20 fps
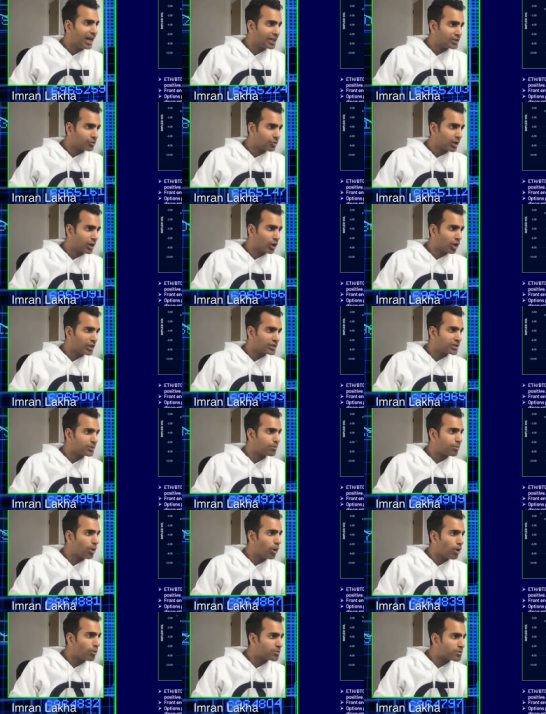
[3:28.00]
as realized had
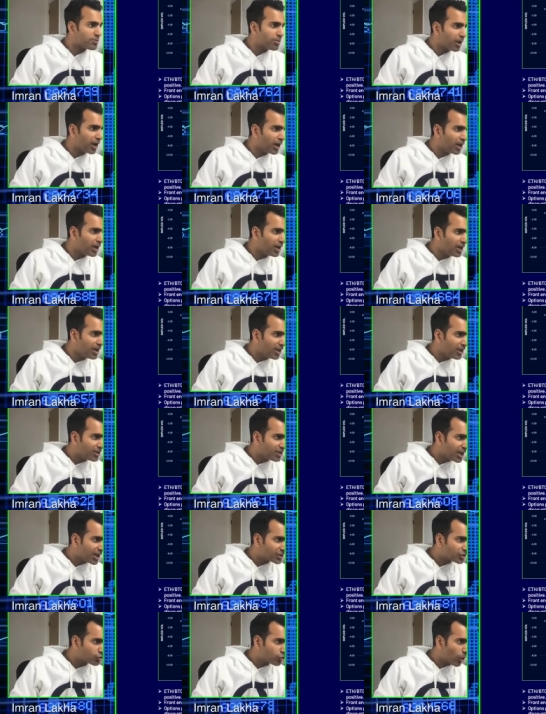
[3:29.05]
popped, but
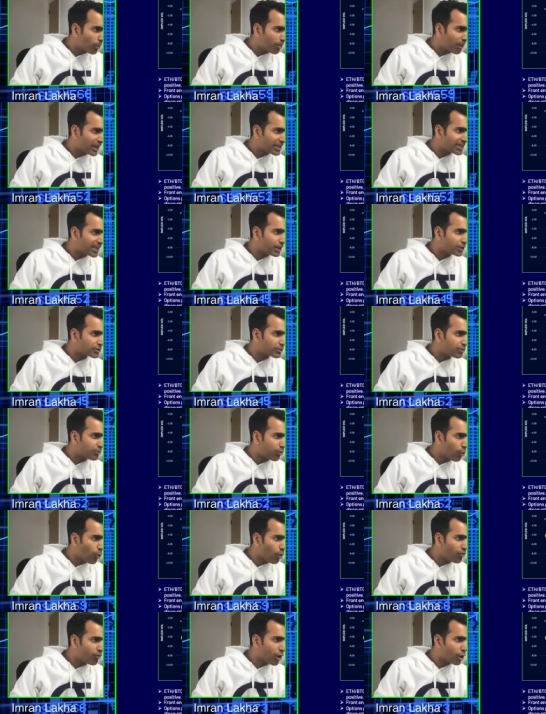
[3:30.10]
that's dropped back down to
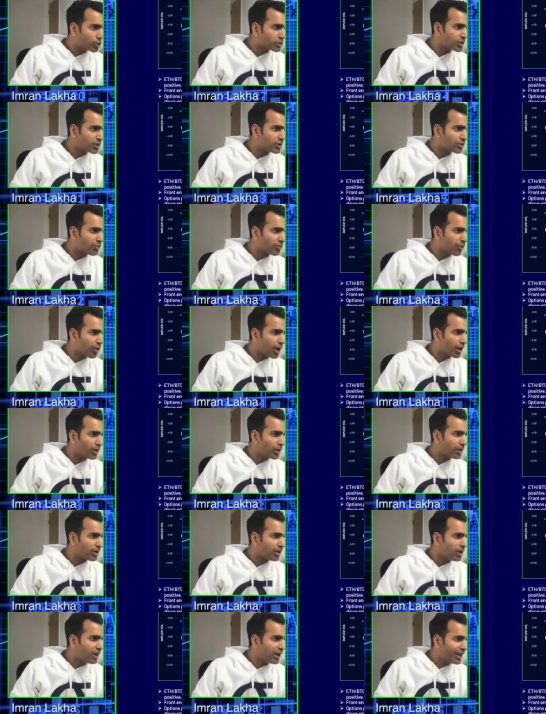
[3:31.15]
four vols in the
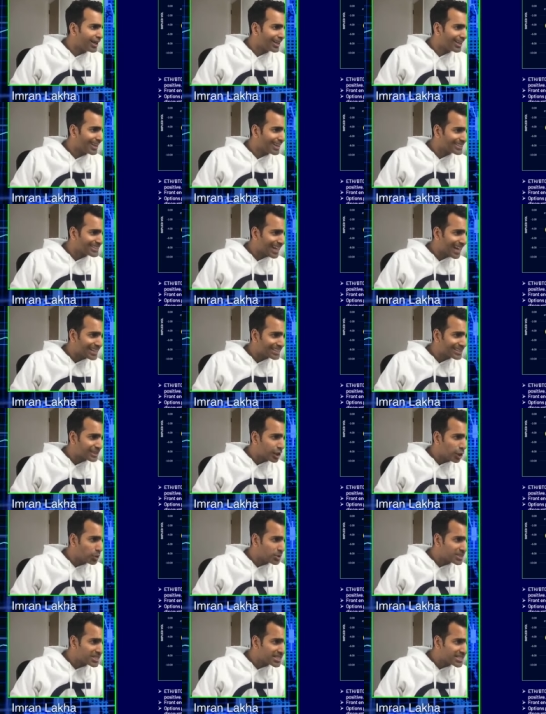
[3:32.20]
front. It gets as
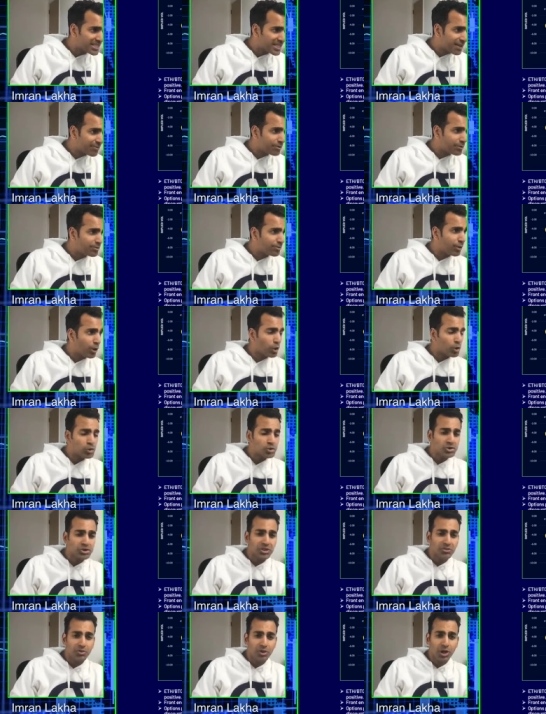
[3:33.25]
low as seven
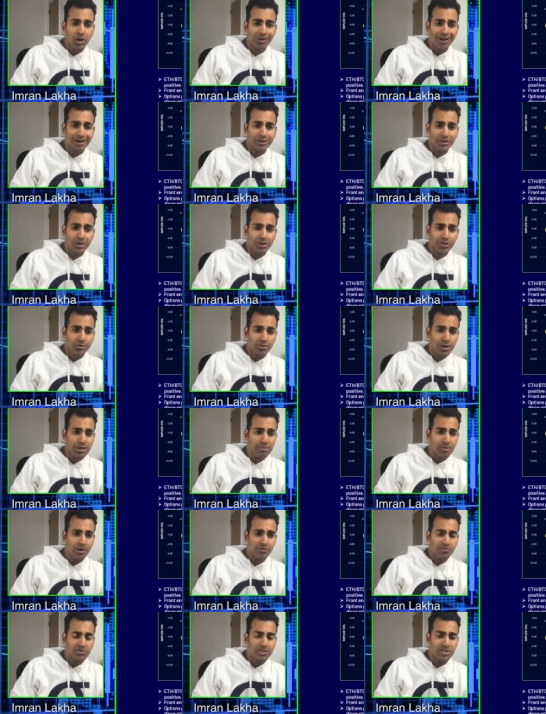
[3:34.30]
vols if we go out to three
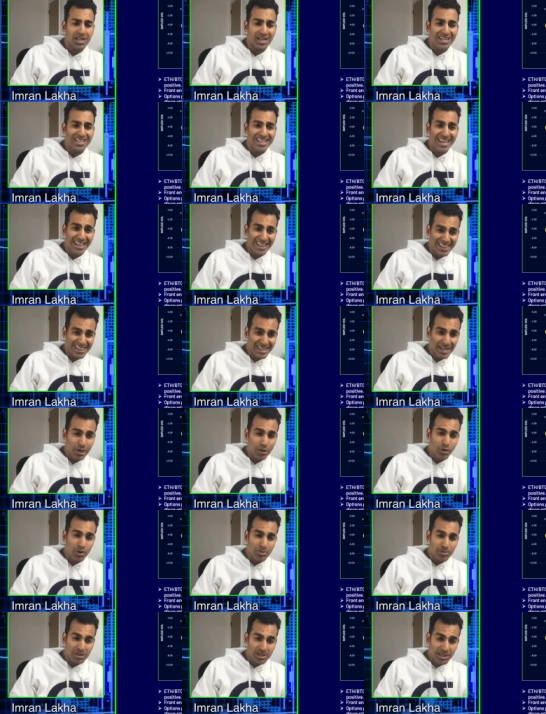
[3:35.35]
months.
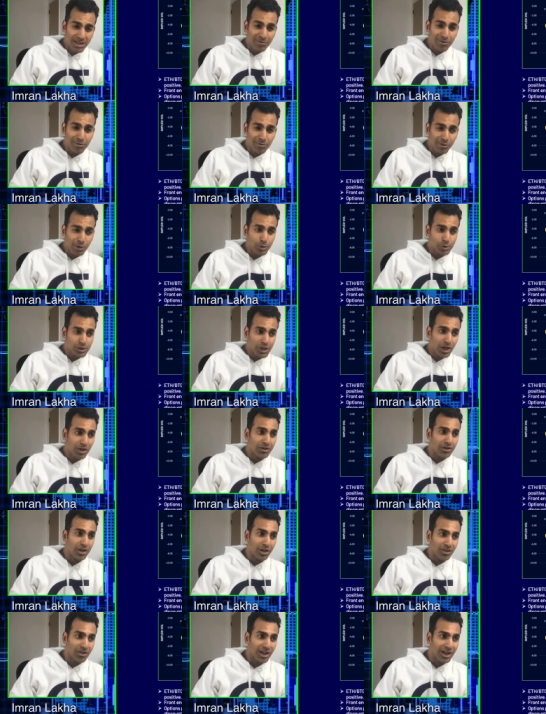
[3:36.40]
Ethereum seven vols
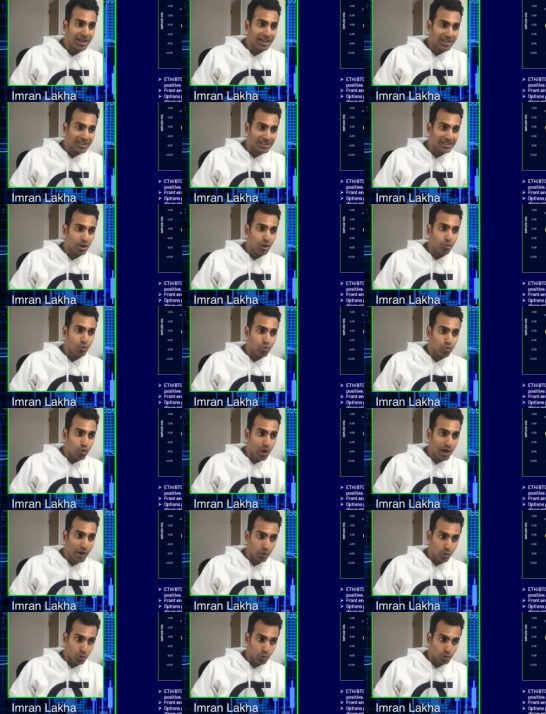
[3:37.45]
under. That is a
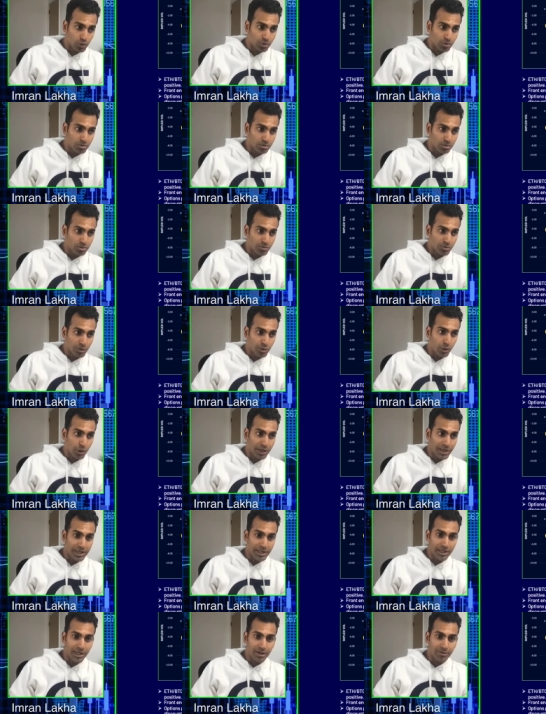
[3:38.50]
record for
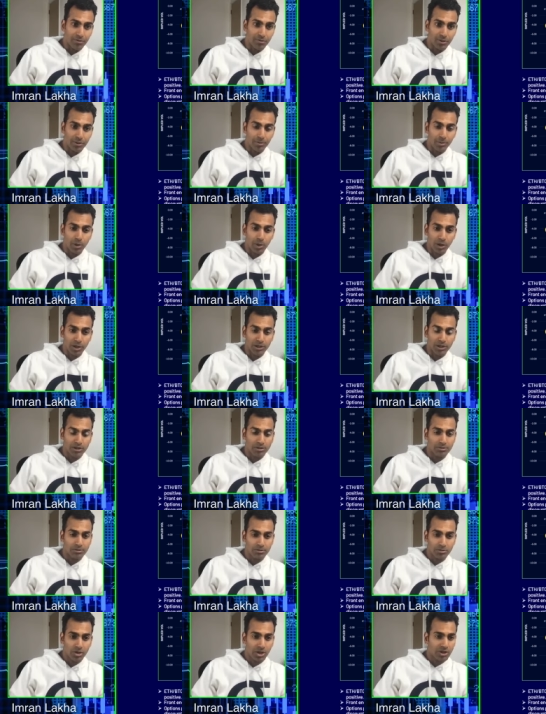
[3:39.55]
ninety day implied,
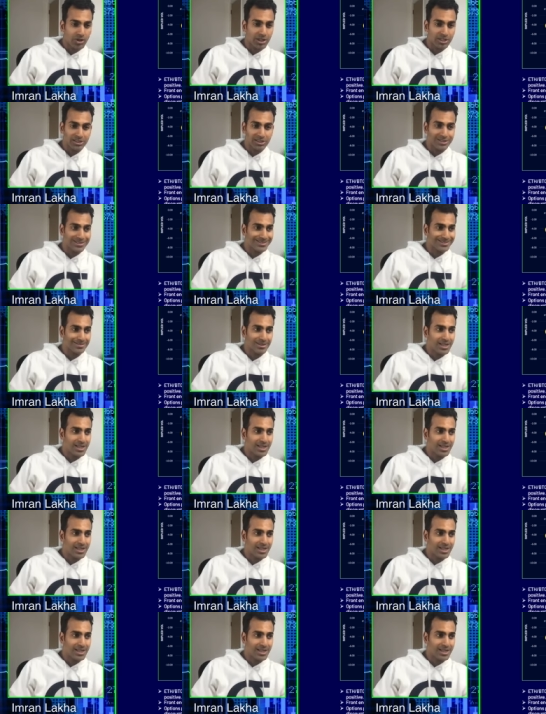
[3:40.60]
right? That just,